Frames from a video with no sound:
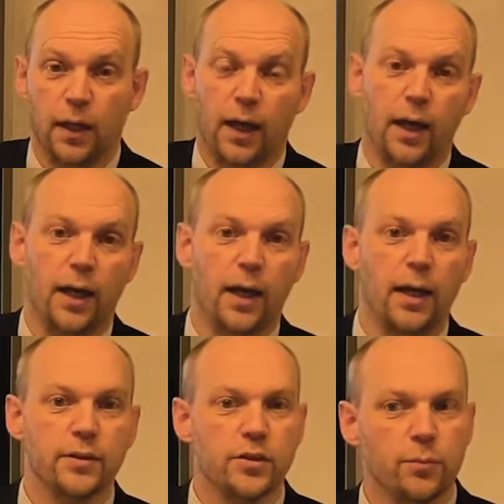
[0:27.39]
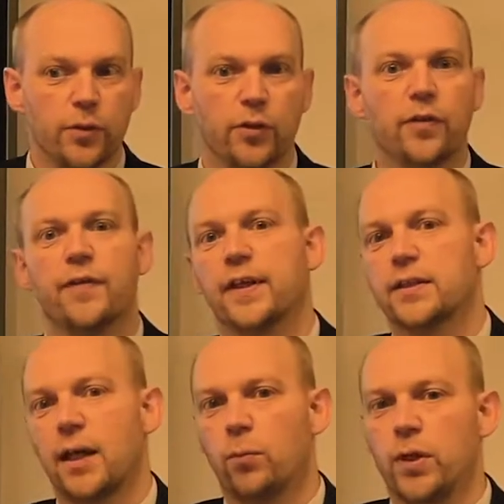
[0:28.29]
and some of the other things
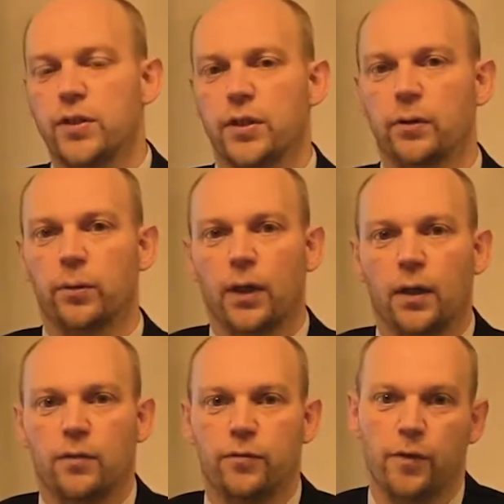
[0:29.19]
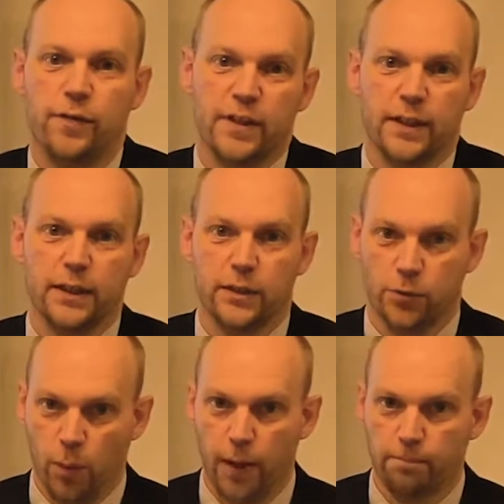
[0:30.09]
that we do for physics as
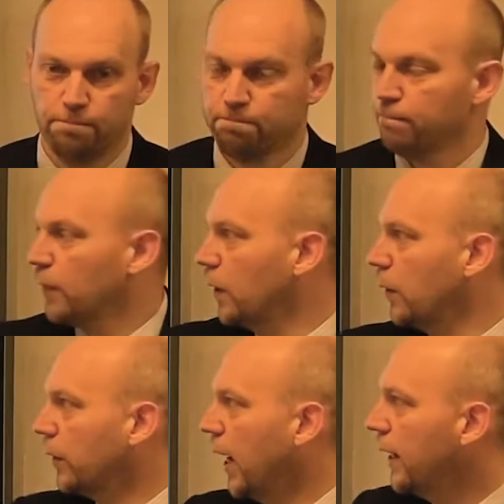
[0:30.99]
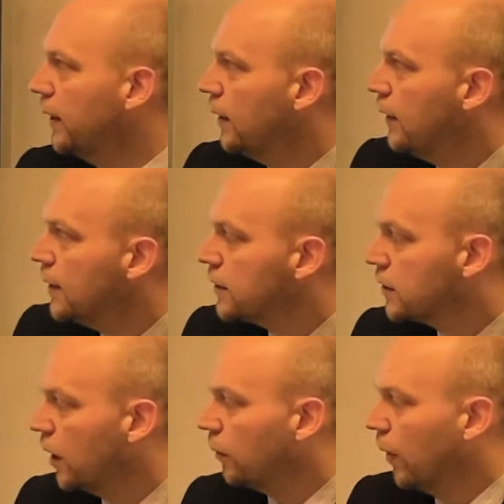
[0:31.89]
well. Okay,
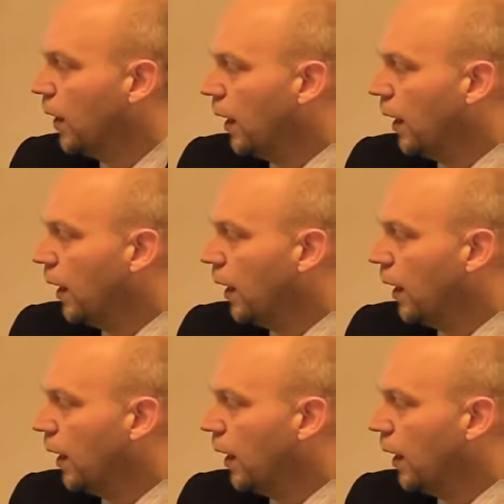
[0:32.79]
so